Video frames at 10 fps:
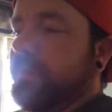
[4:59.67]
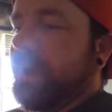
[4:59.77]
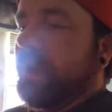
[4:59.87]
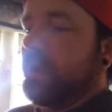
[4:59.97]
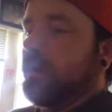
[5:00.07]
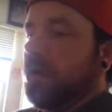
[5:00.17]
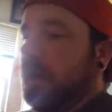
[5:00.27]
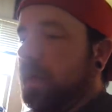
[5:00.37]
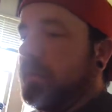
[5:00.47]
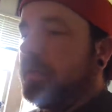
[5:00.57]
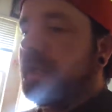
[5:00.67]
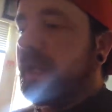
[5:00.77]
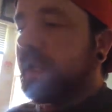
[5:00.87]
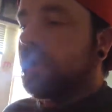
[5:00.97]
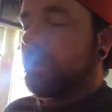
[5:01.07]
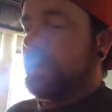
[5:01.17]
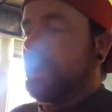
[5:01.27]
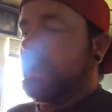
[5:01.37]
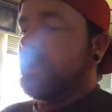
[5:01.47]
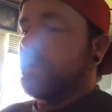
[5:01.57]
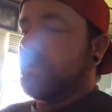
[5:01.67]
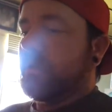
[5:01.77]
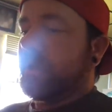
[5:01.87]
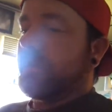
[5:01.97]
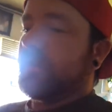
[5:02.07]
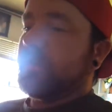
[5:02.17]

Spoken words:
that I will get, and like if